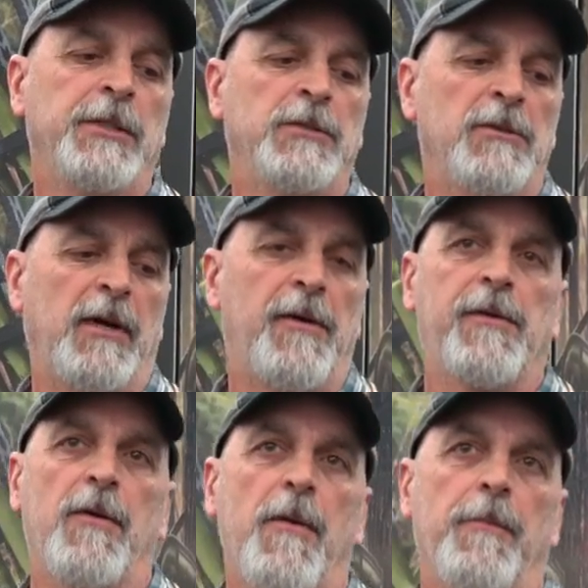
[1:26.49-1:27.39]
So is it
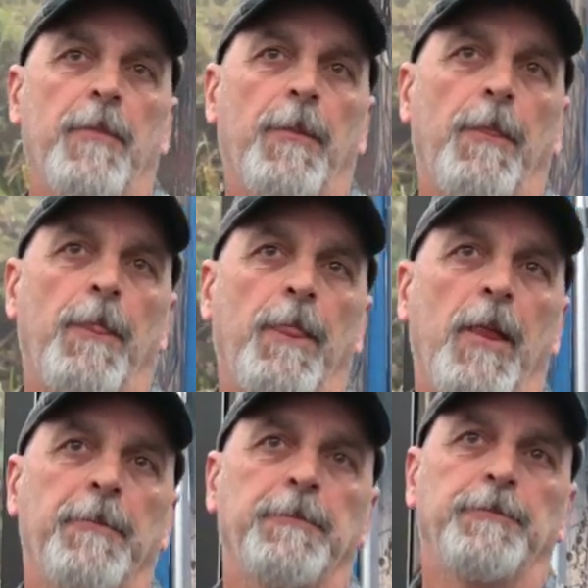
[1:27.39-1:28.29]
that the wind is allowed to
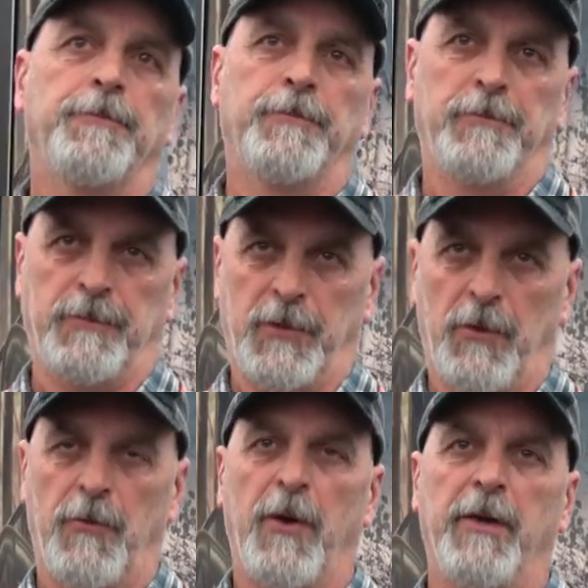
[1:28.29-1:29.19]
pass into the
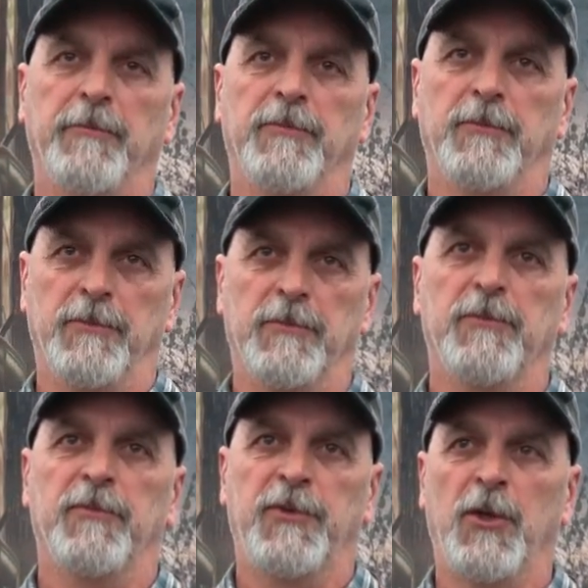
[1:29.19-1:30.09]
shaft and then back out?
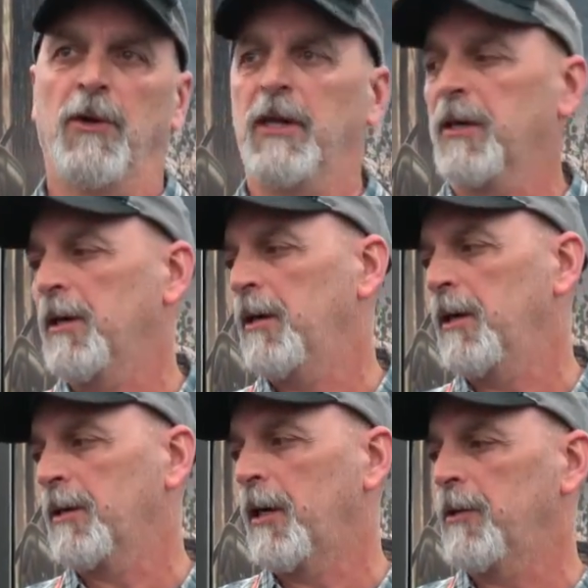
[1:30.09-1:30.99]
You know, like a
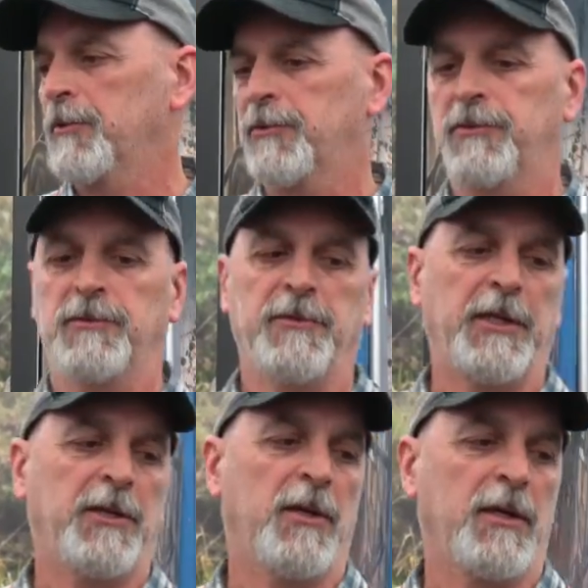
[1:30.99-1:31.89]
gyros, I
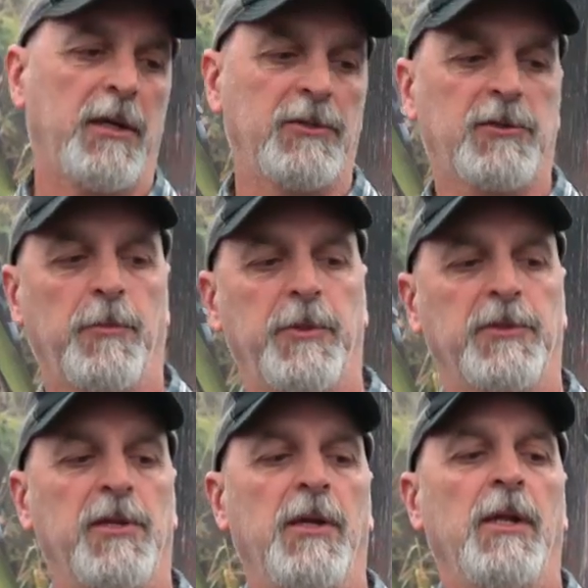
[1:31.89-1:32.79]
think they call it a gyroscope
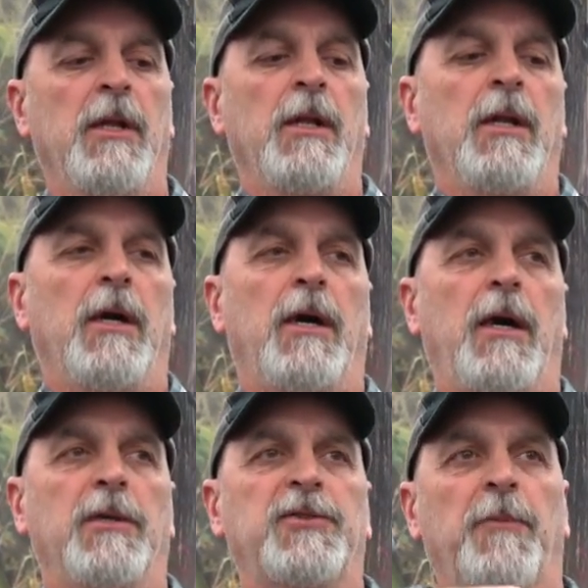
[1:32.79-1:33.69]
is,
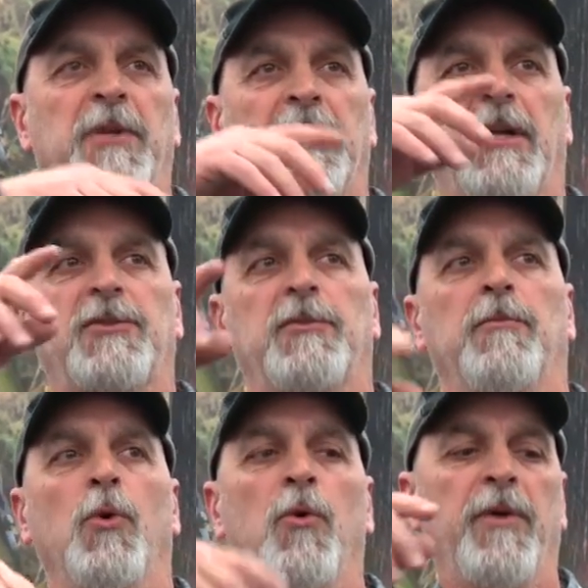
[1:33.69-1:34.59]
something that's
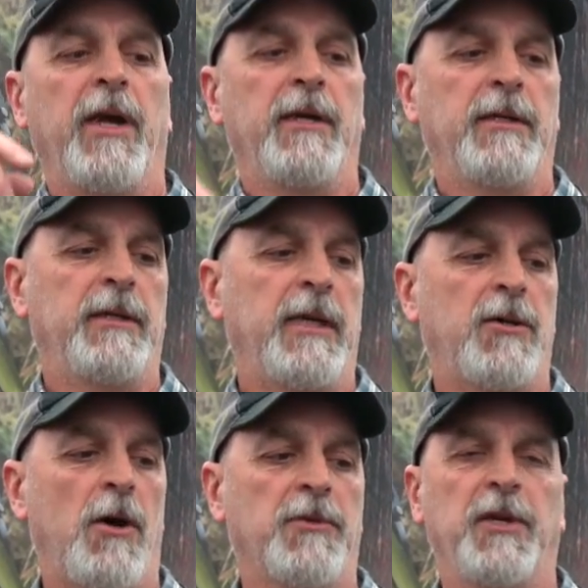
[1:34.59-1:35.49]
moving, and they
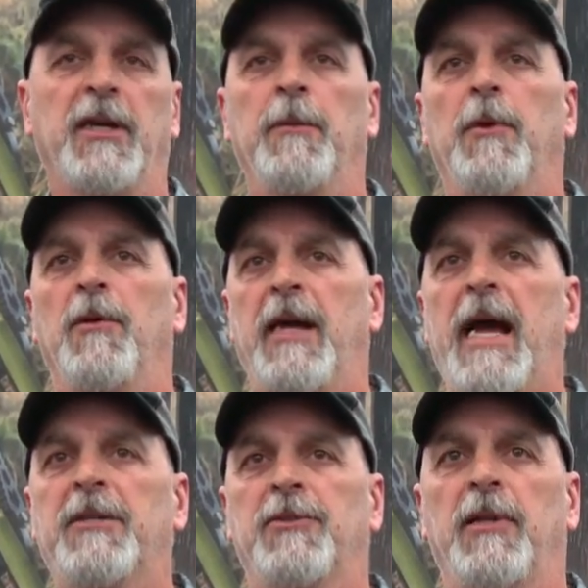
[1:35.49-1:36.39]
call it the gimbal, the
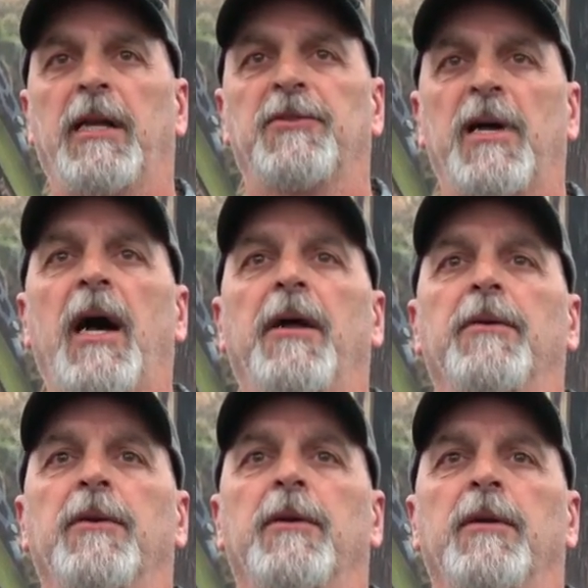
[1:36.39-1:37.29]
axle that it's on,
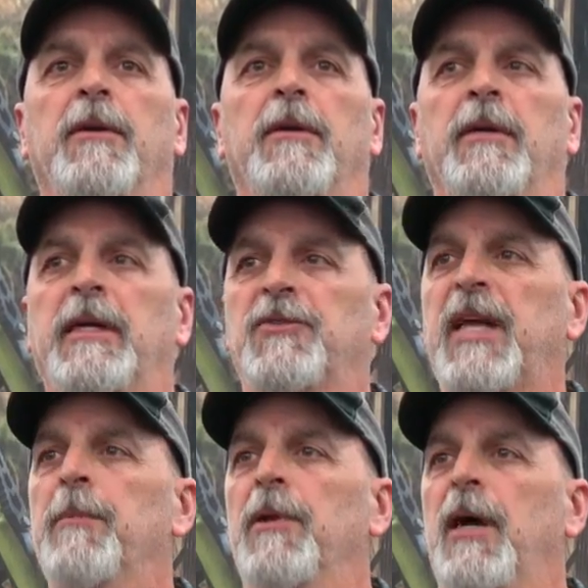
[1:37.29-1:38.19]
it
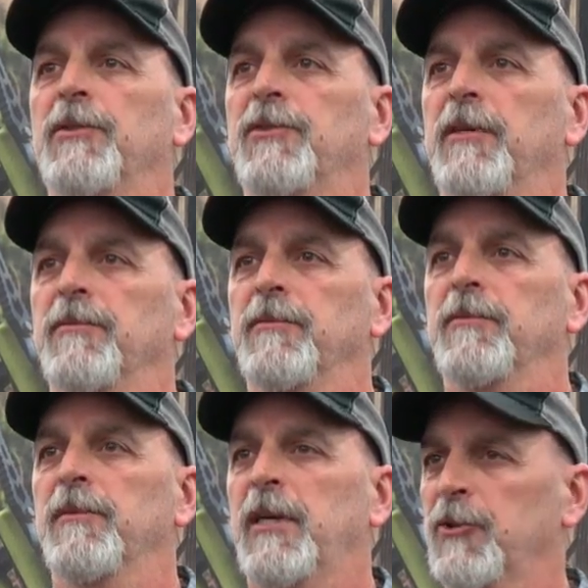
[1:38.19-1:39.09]
stabilizes it.
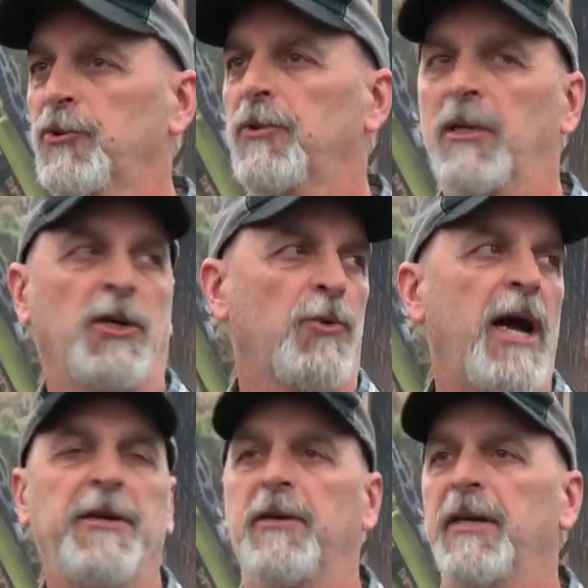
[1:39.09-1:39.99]
Like a
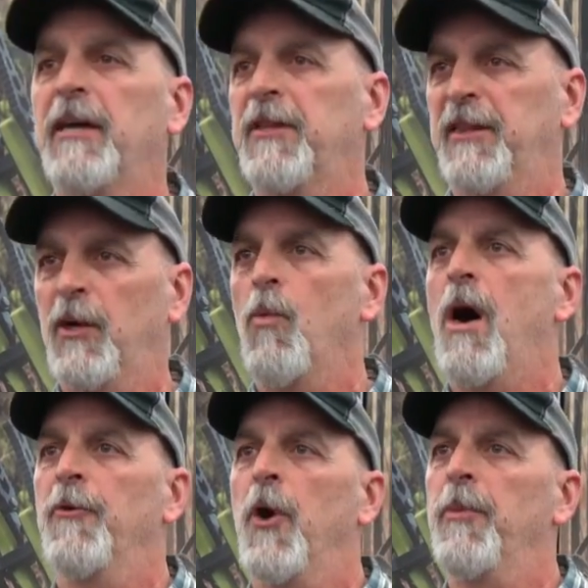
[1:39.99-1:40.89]
grinder, you got that thing
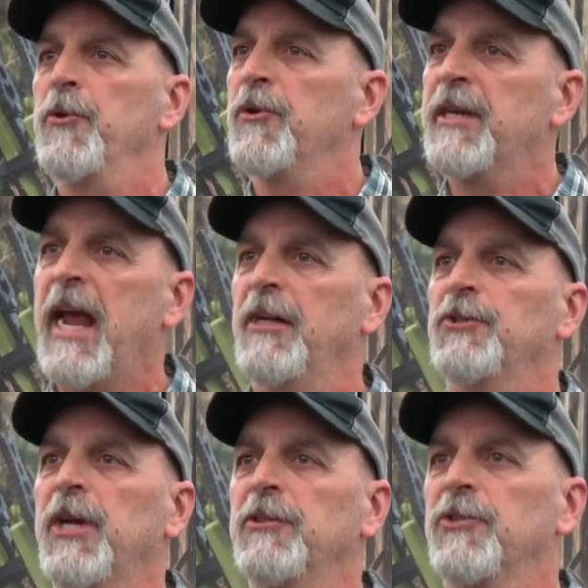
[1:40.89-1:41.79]
wound open, you
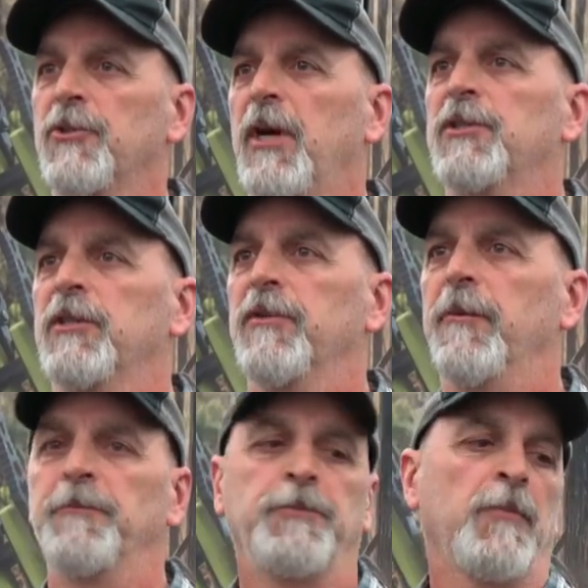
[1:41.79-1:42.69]
can't change the direction of it.